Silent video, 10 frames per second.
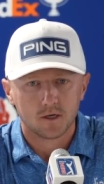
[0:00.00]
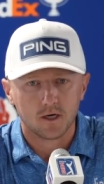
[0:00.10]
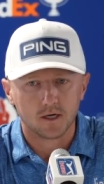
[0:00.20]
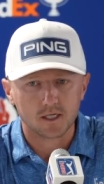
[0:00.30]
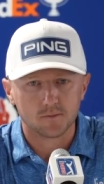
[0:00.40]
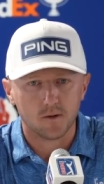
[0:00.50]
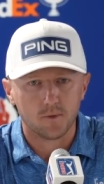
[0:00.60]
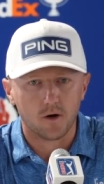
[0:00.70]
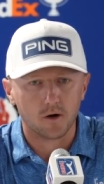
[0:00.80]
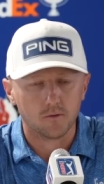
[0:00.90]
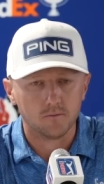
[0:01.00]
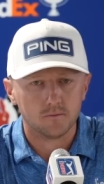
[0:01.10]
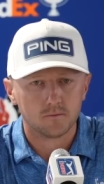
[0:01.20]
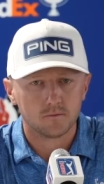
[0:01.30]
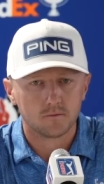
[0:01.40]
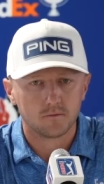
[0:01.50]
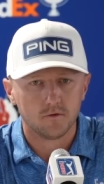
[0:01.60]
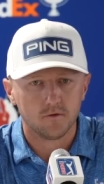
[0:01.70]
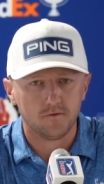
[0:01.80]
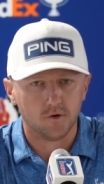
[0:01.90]
I guess my bottom
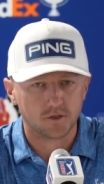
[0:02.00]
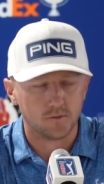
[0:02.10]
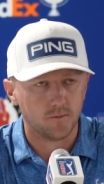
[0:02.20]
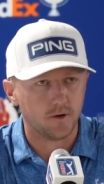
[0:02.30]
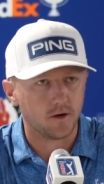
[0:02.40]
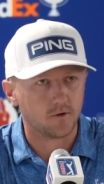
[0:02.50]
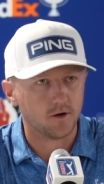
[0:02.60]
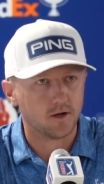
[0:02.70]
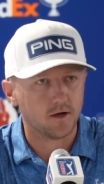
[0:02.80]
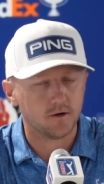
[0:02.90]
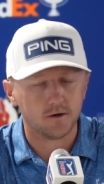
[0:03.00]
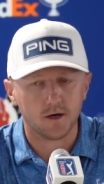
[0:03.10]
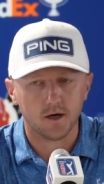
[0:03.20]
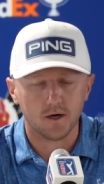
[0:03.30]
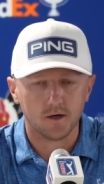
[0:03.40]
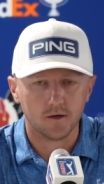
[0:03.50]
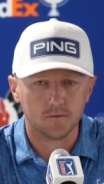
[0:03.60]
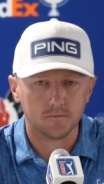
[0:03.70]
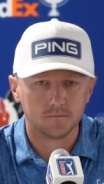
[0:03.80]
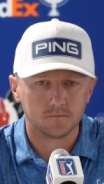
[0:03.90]
feels a bit better right now.
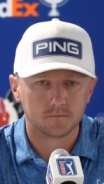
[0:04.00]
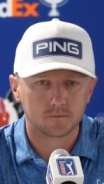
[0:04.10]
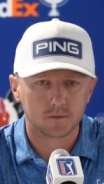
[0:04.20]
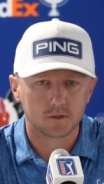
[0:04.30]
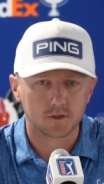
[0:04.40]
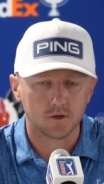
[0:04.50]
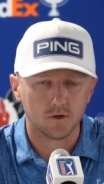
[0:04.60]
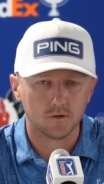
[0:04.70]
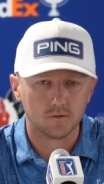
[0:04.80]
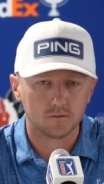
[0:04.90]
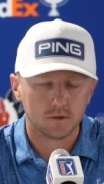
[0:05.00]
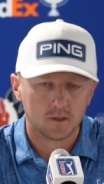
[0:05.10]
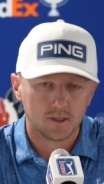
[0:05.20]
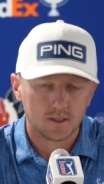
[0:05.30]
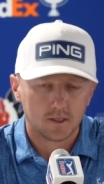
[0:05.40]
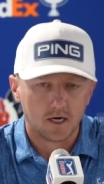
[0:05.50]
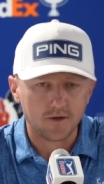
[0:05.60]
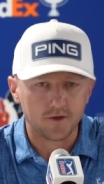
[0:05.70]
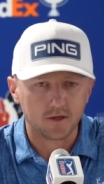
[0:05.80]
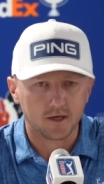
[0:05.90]
So I
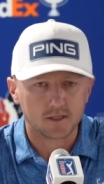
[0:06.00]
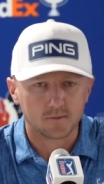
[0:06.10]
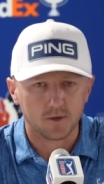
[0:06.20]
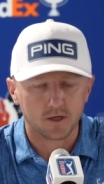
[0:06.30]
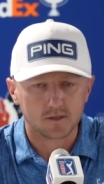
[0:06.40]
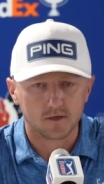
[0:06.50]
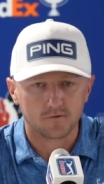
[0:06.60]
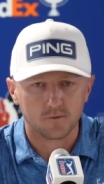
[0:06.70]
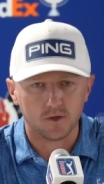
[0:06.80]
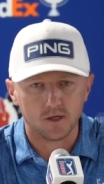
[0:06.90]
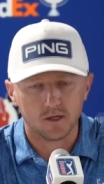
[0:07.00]
think that's the biggest thing for me.